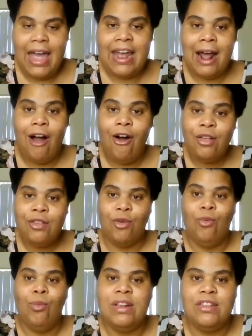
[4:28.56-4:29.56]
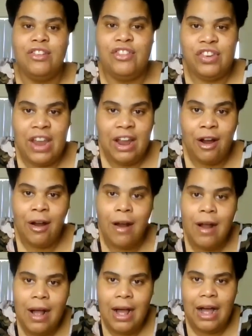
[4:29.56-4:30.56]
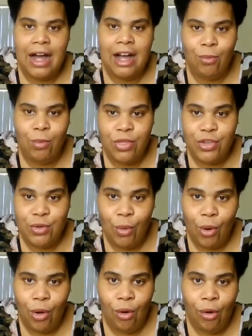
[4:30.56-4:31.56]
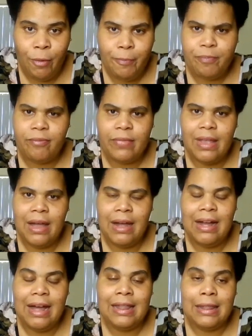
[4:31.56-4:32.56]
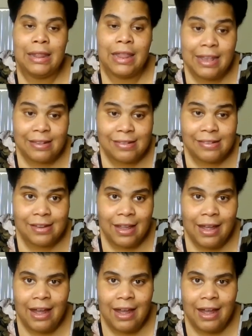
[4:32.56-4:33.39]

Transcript: And I also want to share with you all a list